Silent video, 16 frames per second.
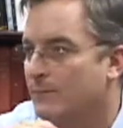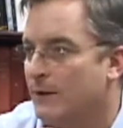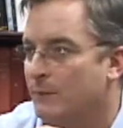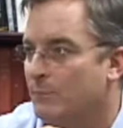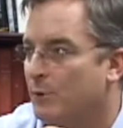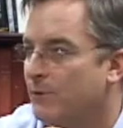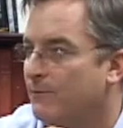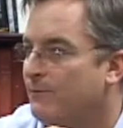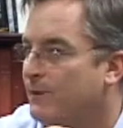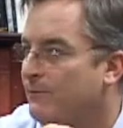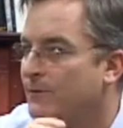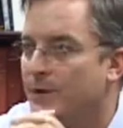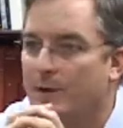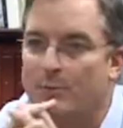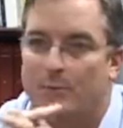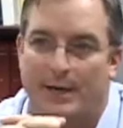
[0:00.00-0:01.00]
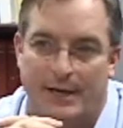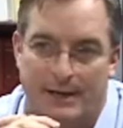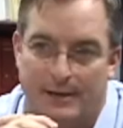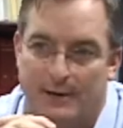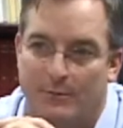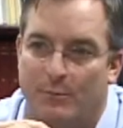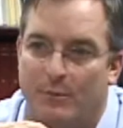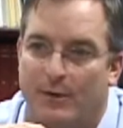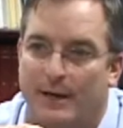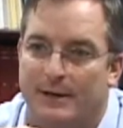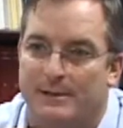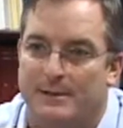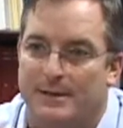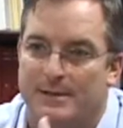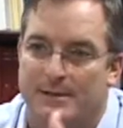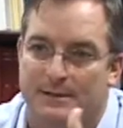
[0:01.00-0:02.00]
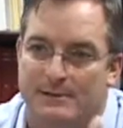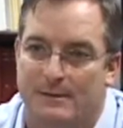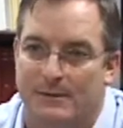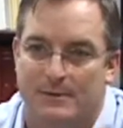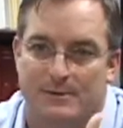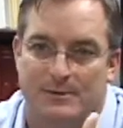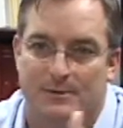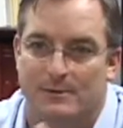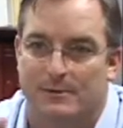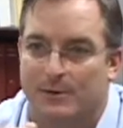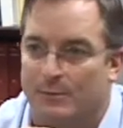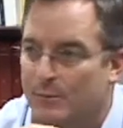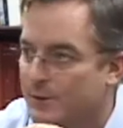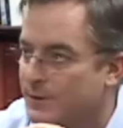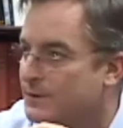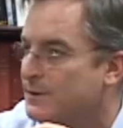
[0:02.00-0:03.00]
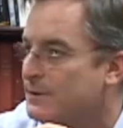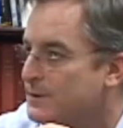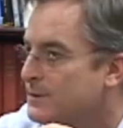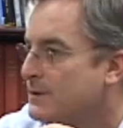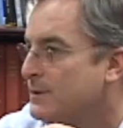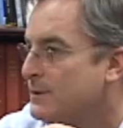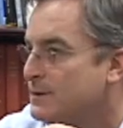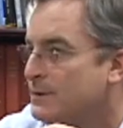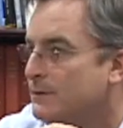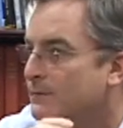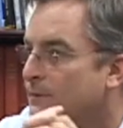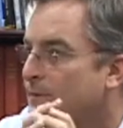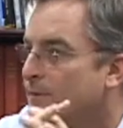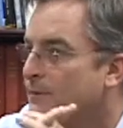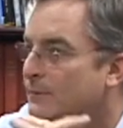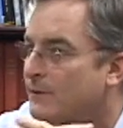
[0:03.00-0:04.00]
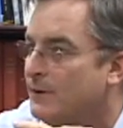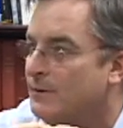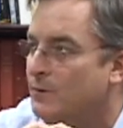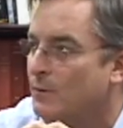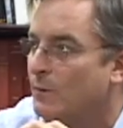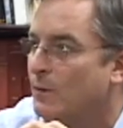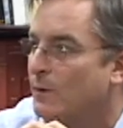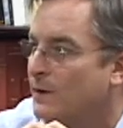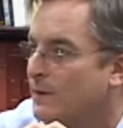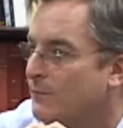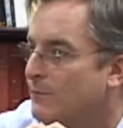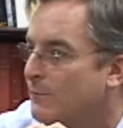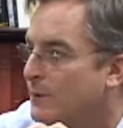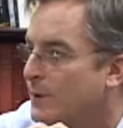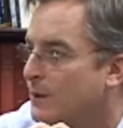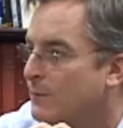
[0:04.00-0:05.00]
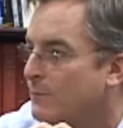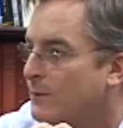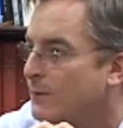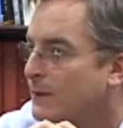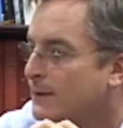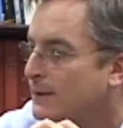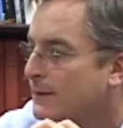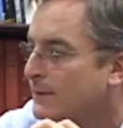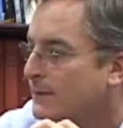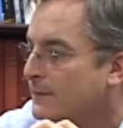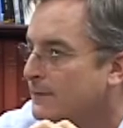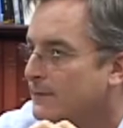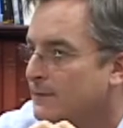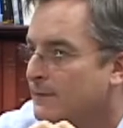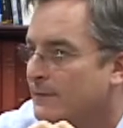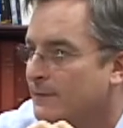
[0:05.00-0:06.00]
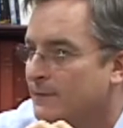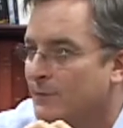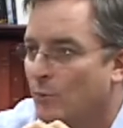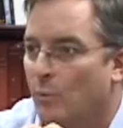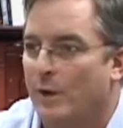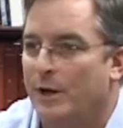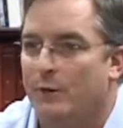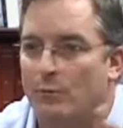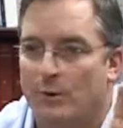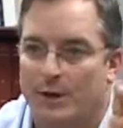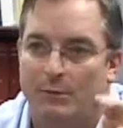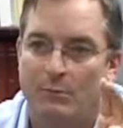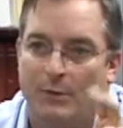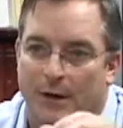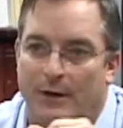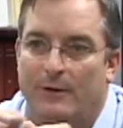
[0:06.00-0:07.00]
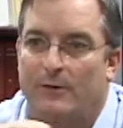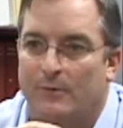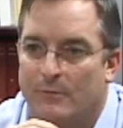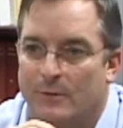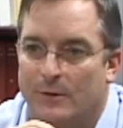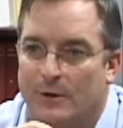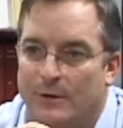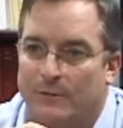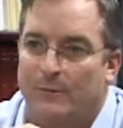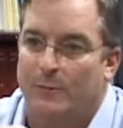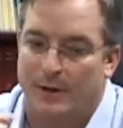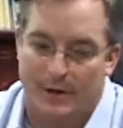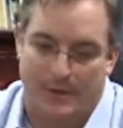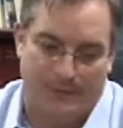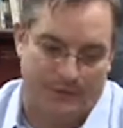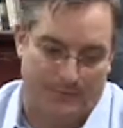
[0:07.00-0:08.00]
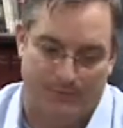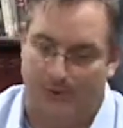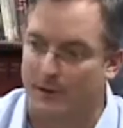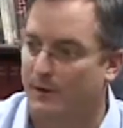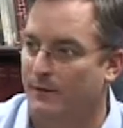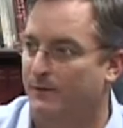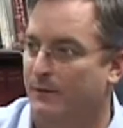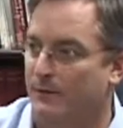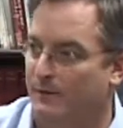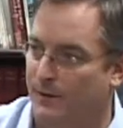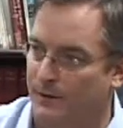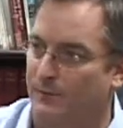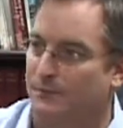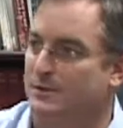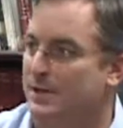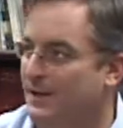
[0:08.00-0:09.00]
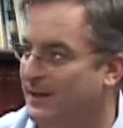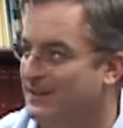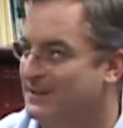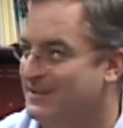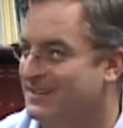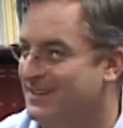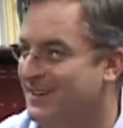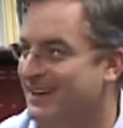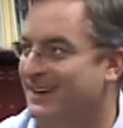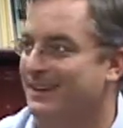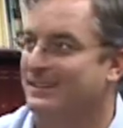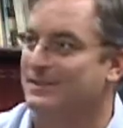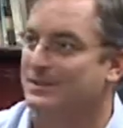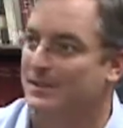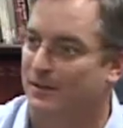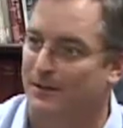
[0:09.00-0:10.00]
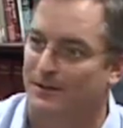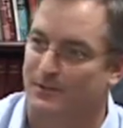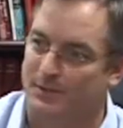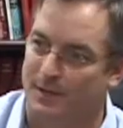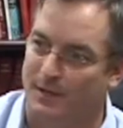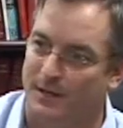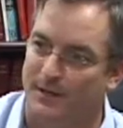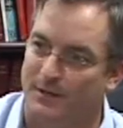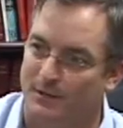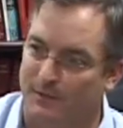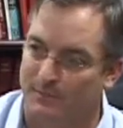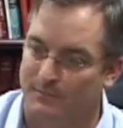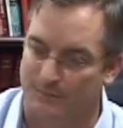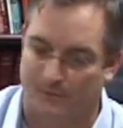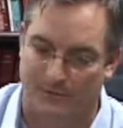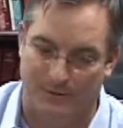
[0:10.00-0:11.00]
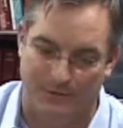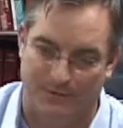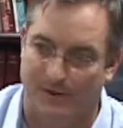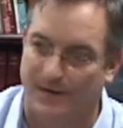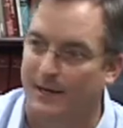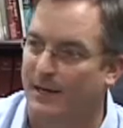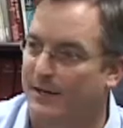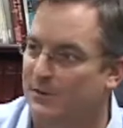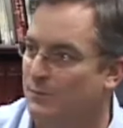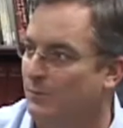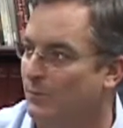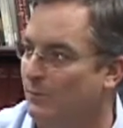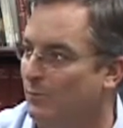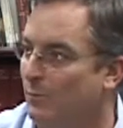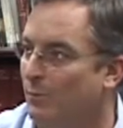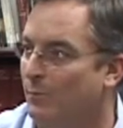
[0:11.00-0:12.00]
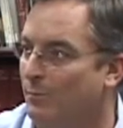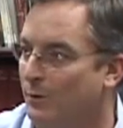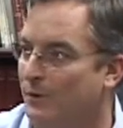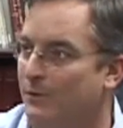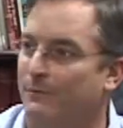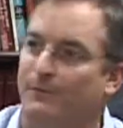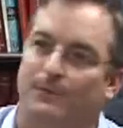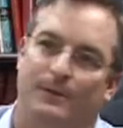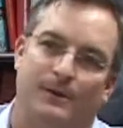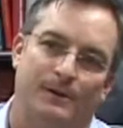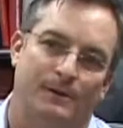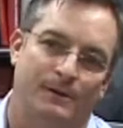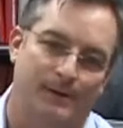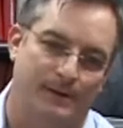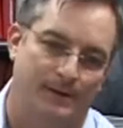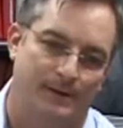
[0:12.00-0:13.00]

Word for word: and put 15 back into the practice. That's uh, certainly a business decision that you all have to make. But uh, the win-win model where everybody involved understands the science, they understand the, the, financial reward benefit,